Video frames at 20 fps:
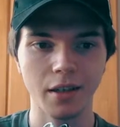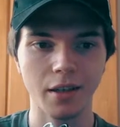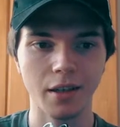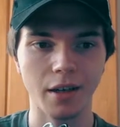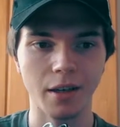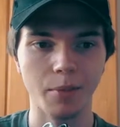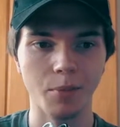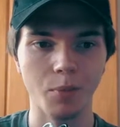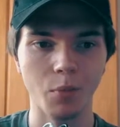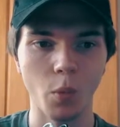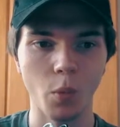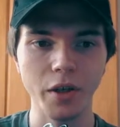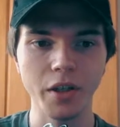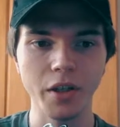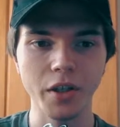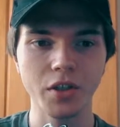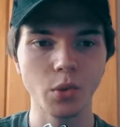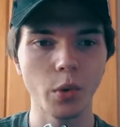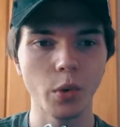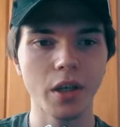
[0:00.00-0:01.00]
Um, what
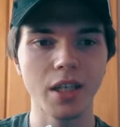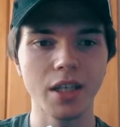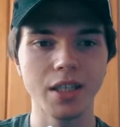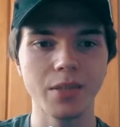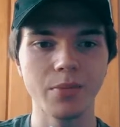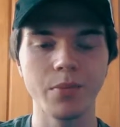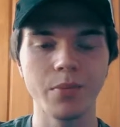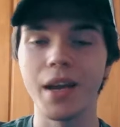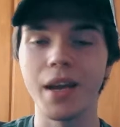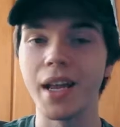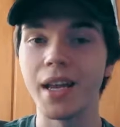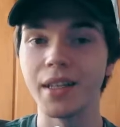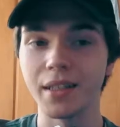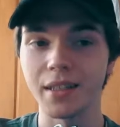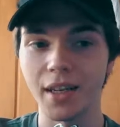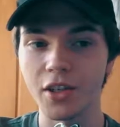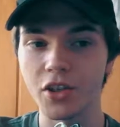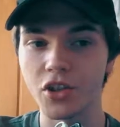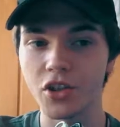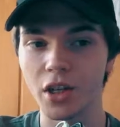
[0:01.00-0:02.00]
is Stoicism in a
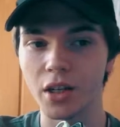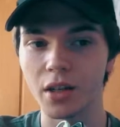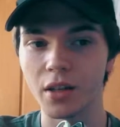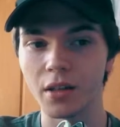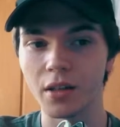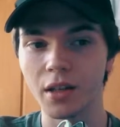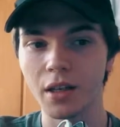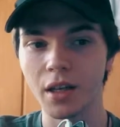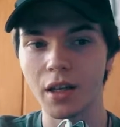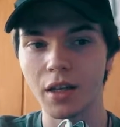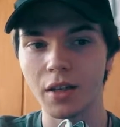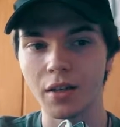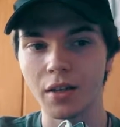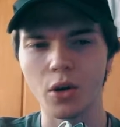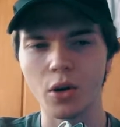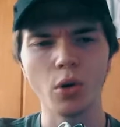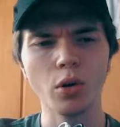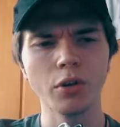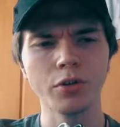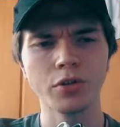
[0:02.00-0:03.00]
nutshell?
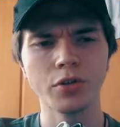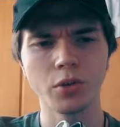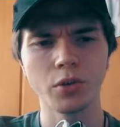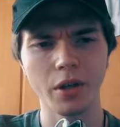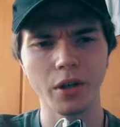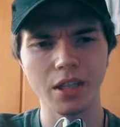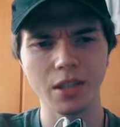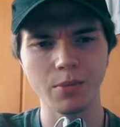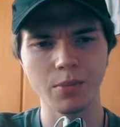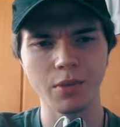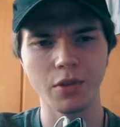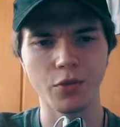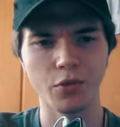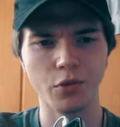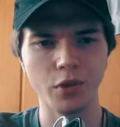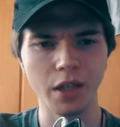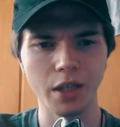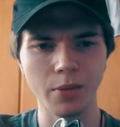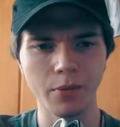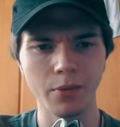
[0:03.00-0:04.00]
The goal of Stoicism is
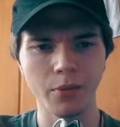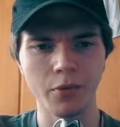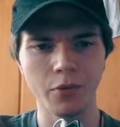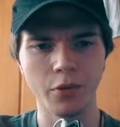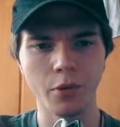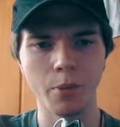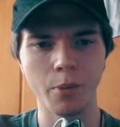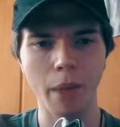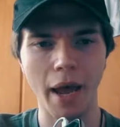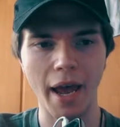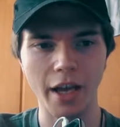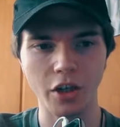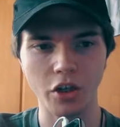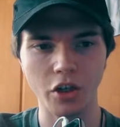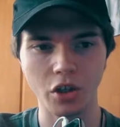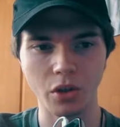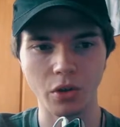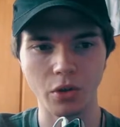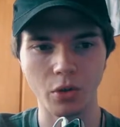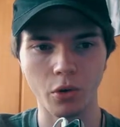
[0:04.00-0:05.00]
freedom from
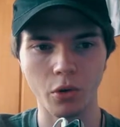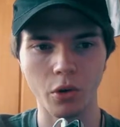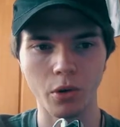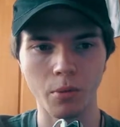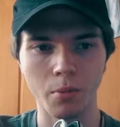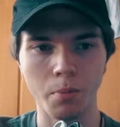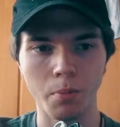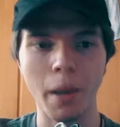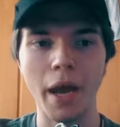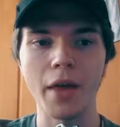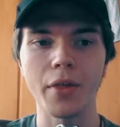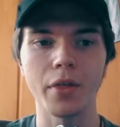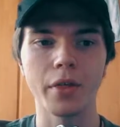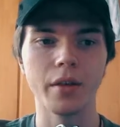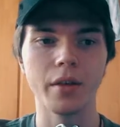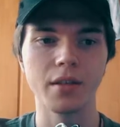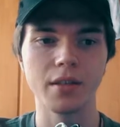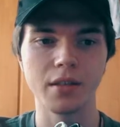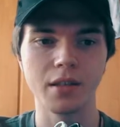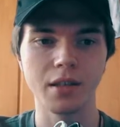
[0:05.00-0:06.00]
passion, or
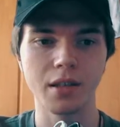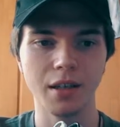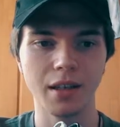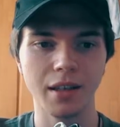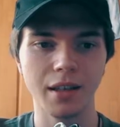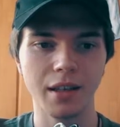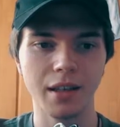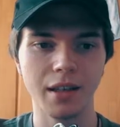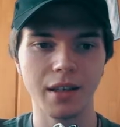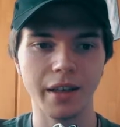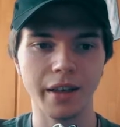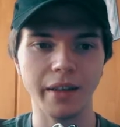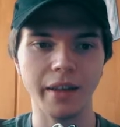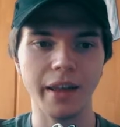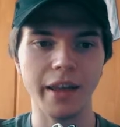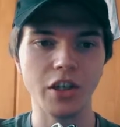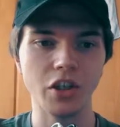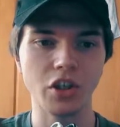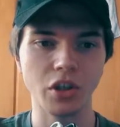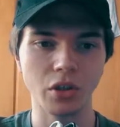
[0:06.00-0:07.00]
pathos in
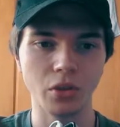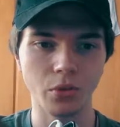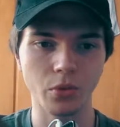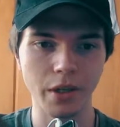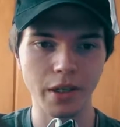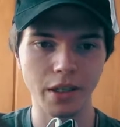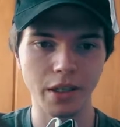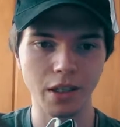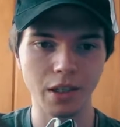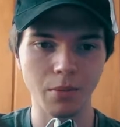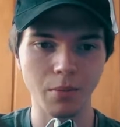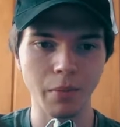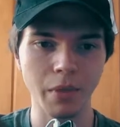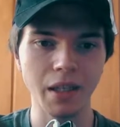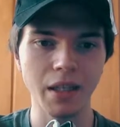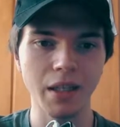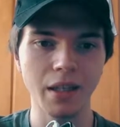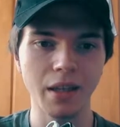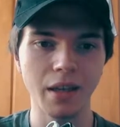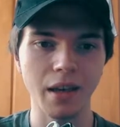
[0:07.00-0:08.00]
ancient Greek,
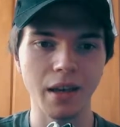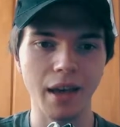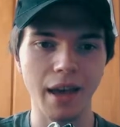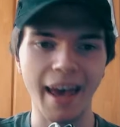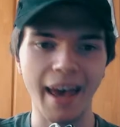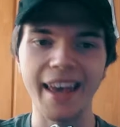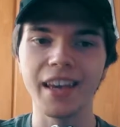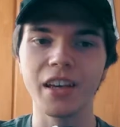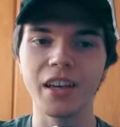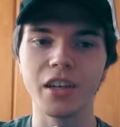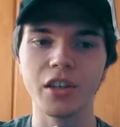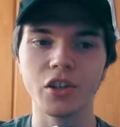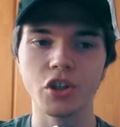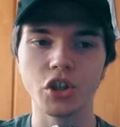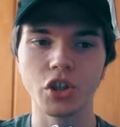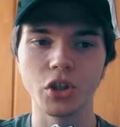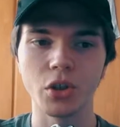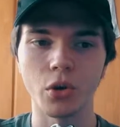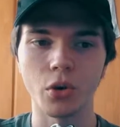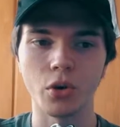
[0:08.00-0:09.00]
meaning
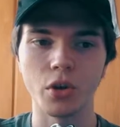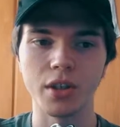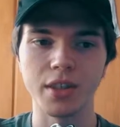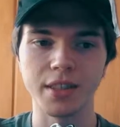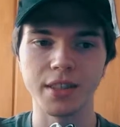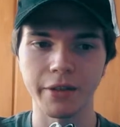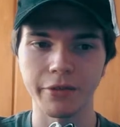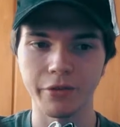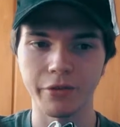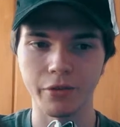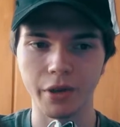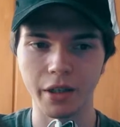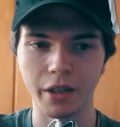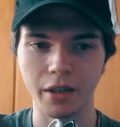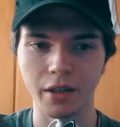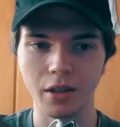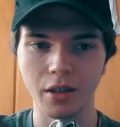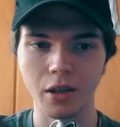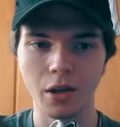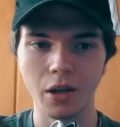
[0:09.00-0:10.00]
anguish or
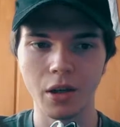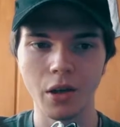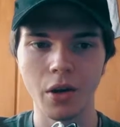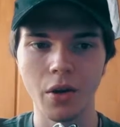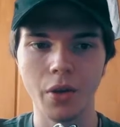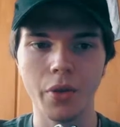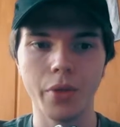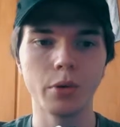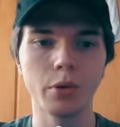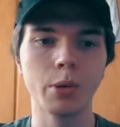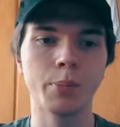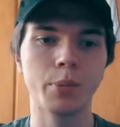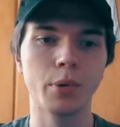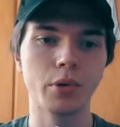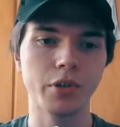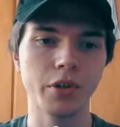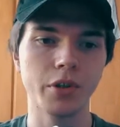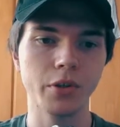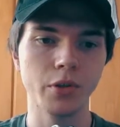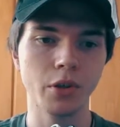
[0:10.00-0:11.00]
suffering, through the
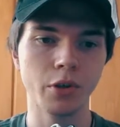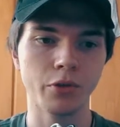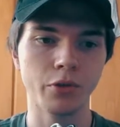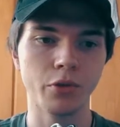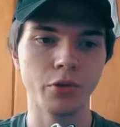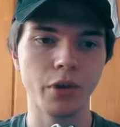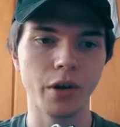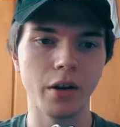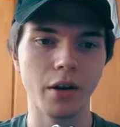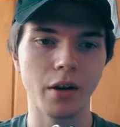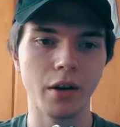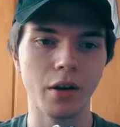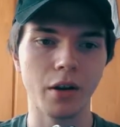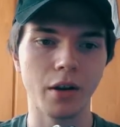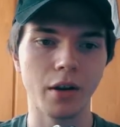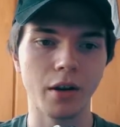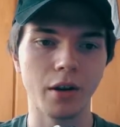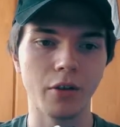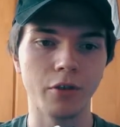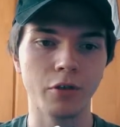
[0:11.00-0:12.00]
pursuit of re- uh,
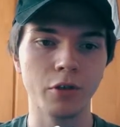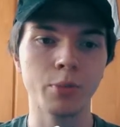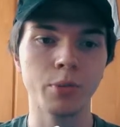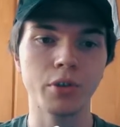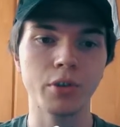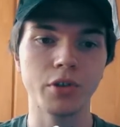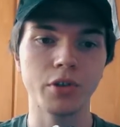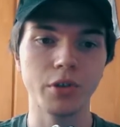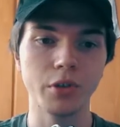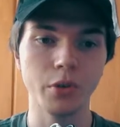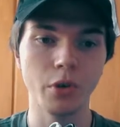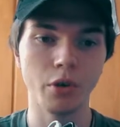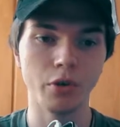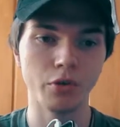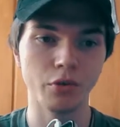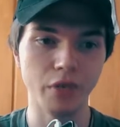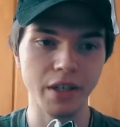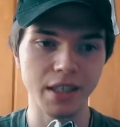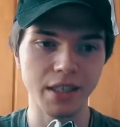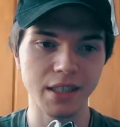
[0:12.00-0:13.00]
for the pursuit
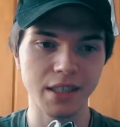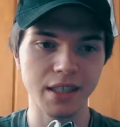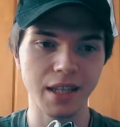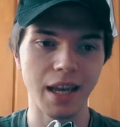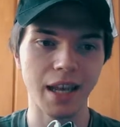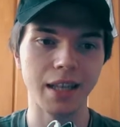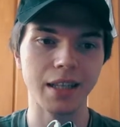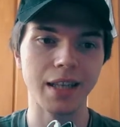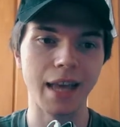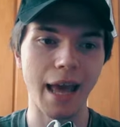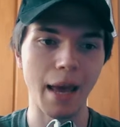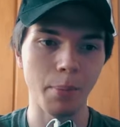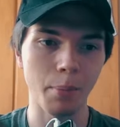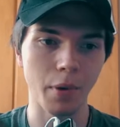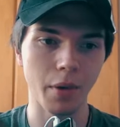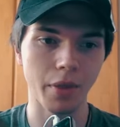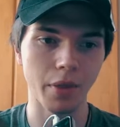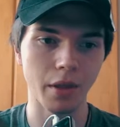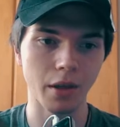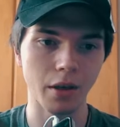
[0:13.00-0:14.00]
of reason and
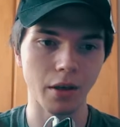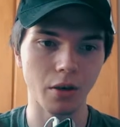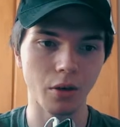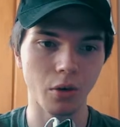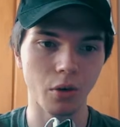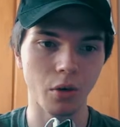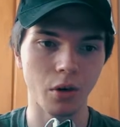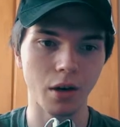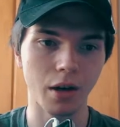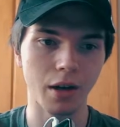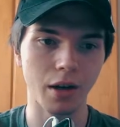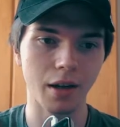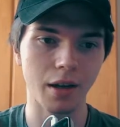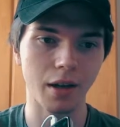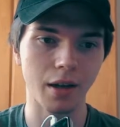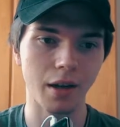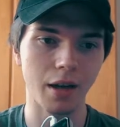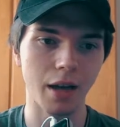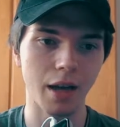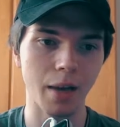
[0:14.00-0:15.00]
apathy, or
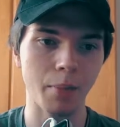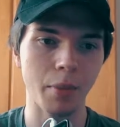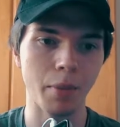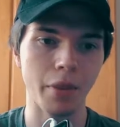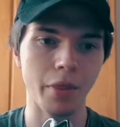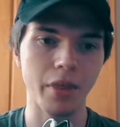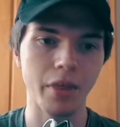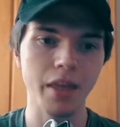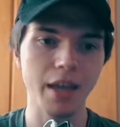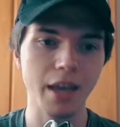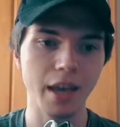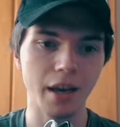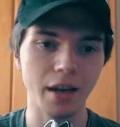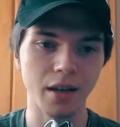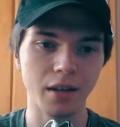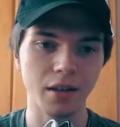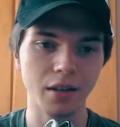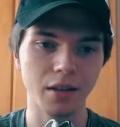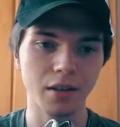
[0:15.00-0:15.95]
uh, apatheia